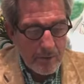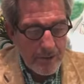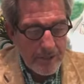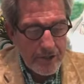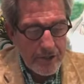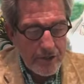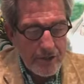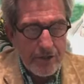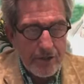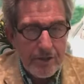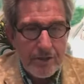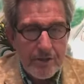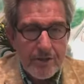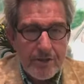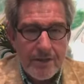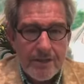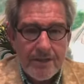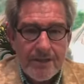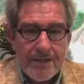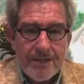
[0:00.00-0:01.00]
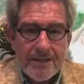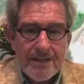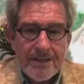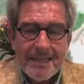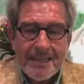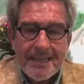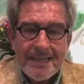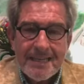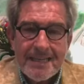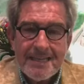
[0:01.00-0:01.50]
Which
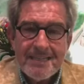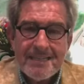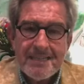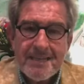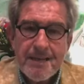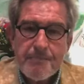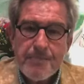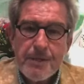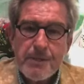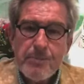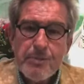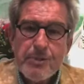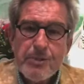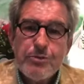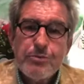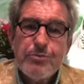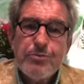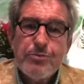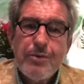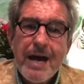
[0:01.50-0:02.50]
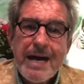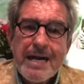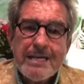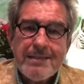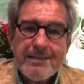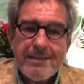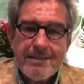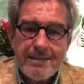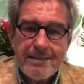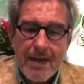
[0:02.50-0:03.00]
is something which
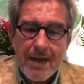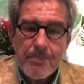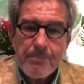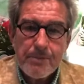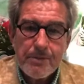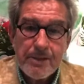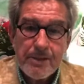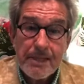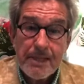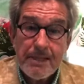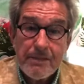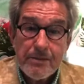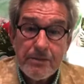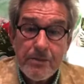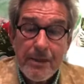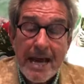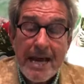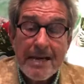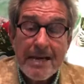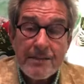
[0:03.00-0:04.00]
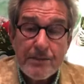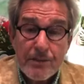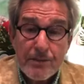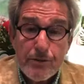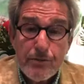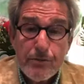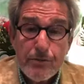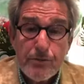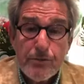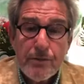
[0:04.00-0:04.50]
rises up within you
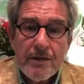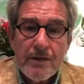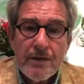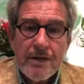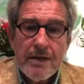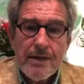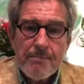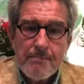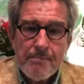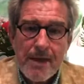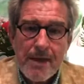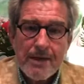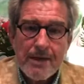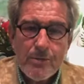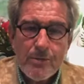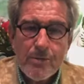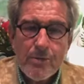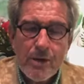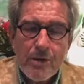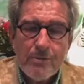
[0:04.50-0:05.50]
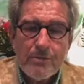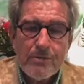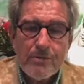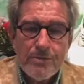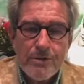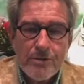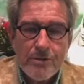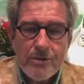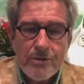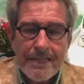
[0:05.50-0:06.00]
as you make your
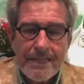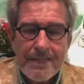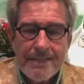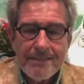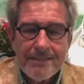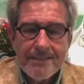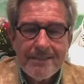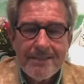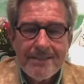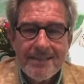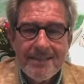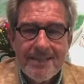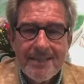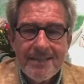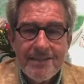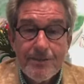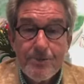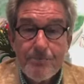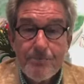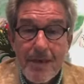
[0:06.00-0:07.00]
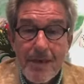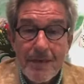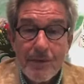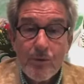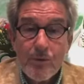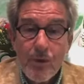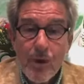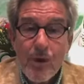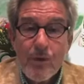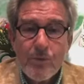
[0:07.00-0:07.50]
own journey, as you
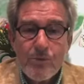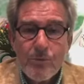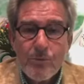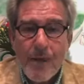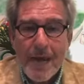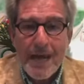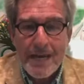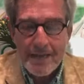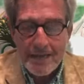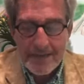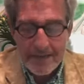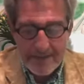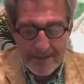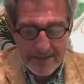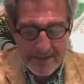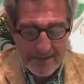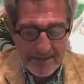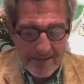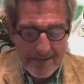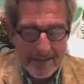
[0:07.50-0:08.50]
make your own way